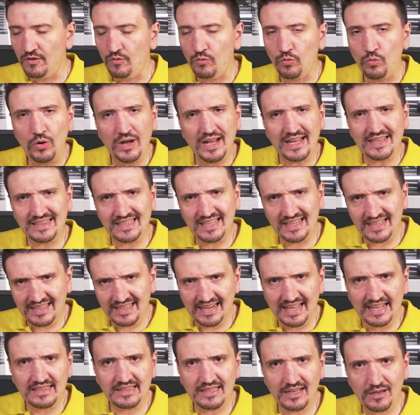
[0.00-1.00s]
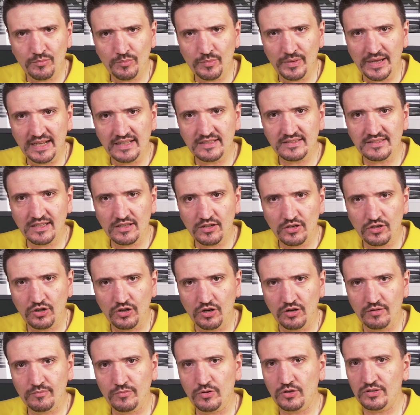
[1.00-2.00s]
What a great, amazing
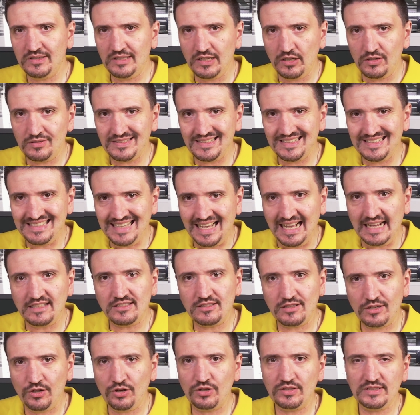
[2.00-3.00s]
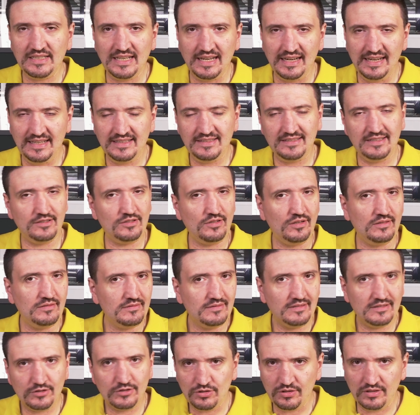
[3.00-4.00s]
combo, those Zeiss Loxia lenses on
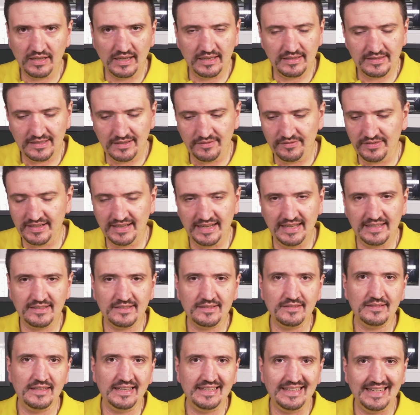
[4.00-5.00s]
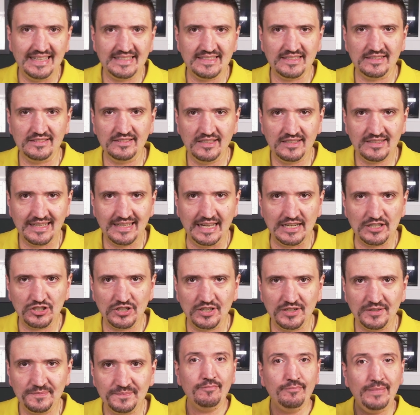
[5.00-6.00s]
Sony a7S, another
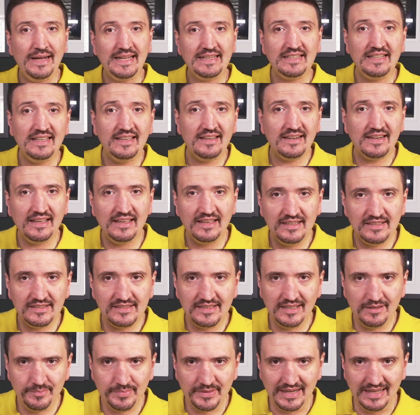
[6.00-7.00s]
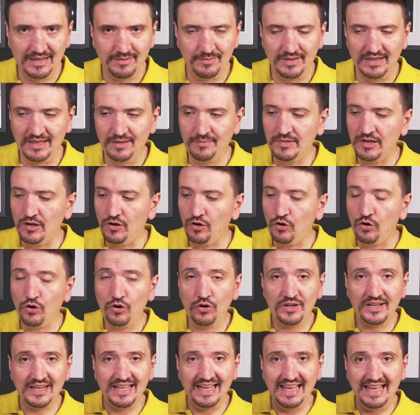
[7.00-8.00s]
discussion. But here is the problem.
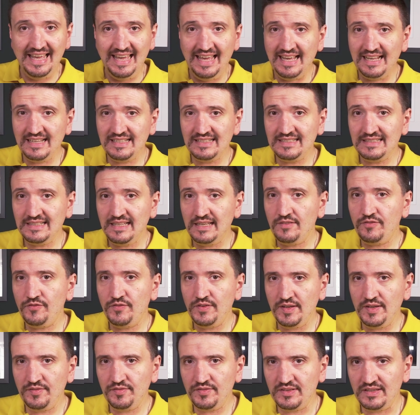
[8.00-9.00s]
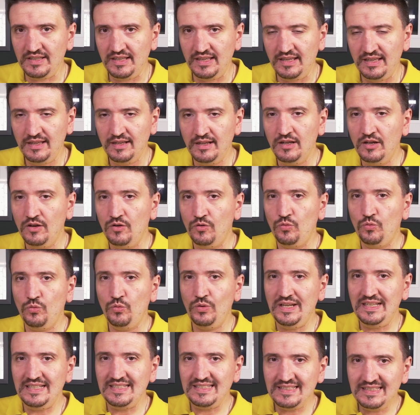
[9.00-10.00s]
On X-T50,
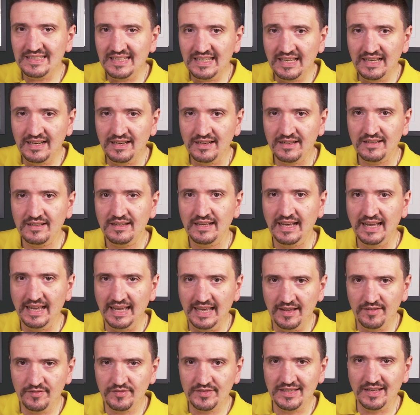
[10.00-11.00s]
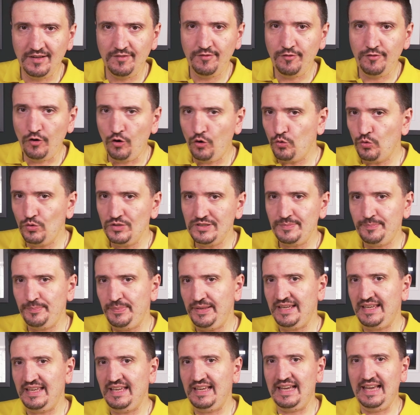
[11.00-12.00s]
we still have the focus
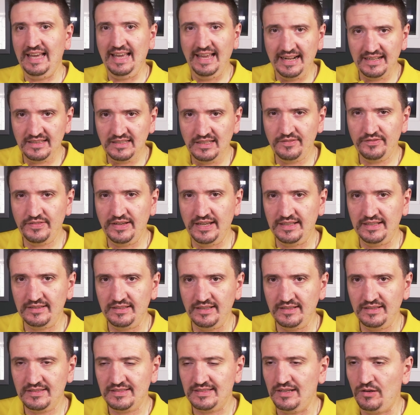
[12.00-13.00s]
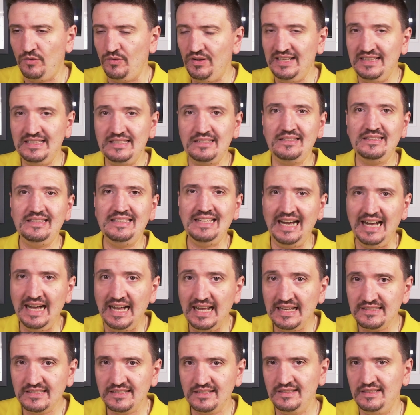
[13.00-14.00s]
peaking activated, so it
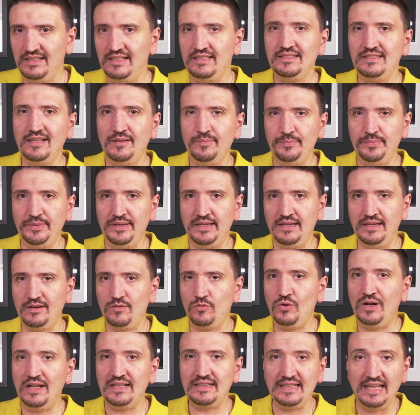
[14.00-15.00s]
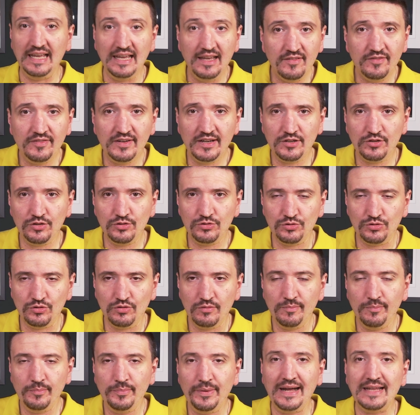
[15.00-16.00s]
doesn't disappear whatever you
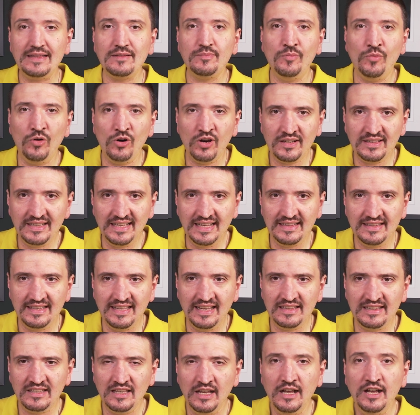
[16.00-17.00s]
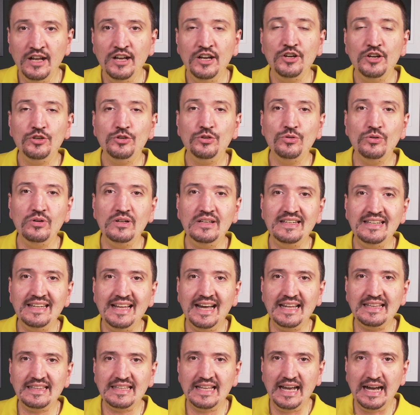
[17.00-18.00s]
do, but more than that, you will
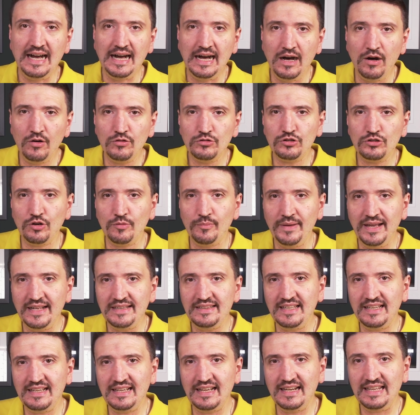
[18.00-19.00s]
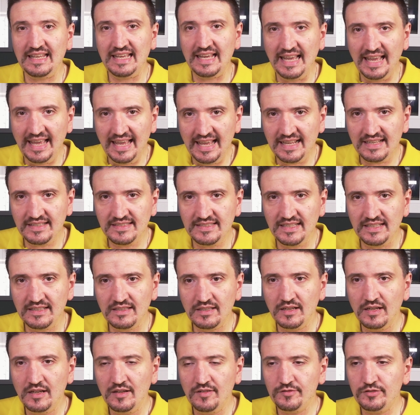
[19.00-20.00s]
not automatically
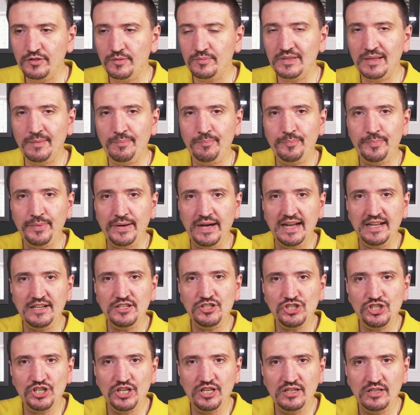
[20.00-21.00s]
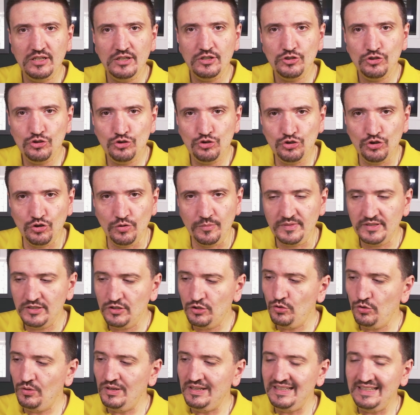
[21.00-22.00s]
exit from the punch-in zoom.
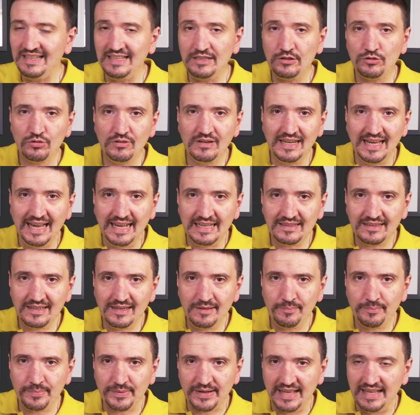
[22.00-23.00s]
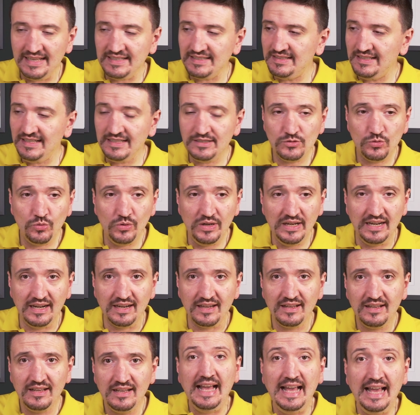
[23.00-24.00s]
You will need to lightly press this wheel.